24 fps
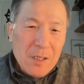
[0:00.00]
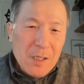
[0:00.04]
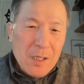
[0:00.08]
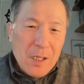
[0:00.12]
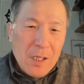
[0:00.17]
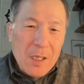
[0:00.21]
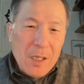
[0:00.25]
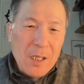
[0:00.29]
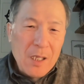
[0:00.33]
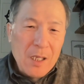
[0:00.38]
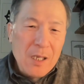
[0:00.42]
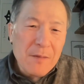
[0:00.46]

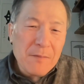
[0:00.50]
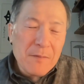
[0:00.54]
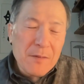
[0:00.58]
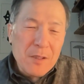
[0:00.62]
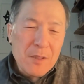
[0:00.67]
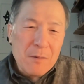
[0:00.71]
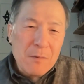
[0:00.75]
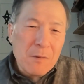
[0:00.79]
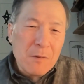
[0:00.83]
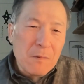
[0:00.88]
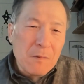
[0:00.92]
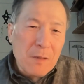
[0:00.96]
and I'm
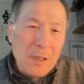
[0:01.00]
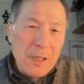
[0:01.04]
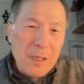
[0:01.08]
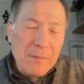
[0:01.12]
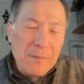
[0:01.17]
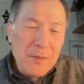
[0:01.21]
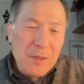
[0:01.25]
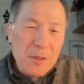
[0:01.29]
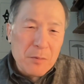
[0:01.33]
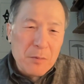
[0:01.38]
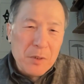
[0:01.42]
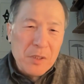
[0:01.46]

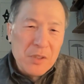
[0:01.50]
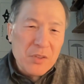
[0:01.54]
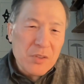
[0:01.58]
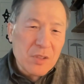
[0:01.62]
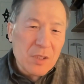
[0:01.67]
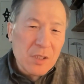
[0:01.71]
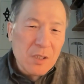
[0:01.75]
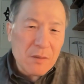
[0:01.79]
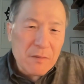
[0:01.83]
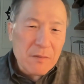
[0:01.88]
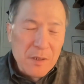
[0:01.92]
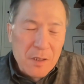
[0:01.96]
the
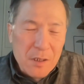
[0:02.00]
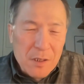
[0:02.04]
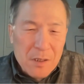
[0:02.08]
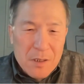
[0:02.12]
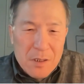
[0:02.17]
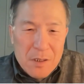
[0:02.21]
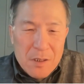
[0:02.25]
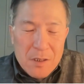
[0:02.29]
receiver,